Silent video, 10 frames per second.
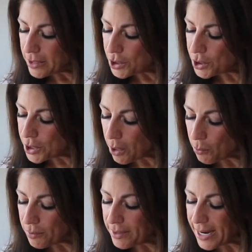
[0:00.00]

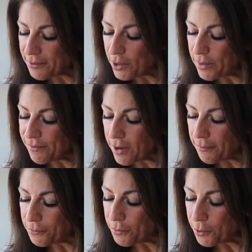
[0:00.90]
so now that we've
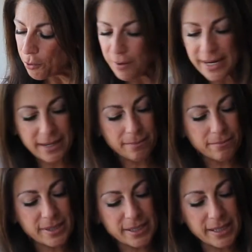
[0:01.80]
gone through the
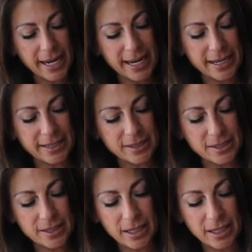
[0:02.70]
creams and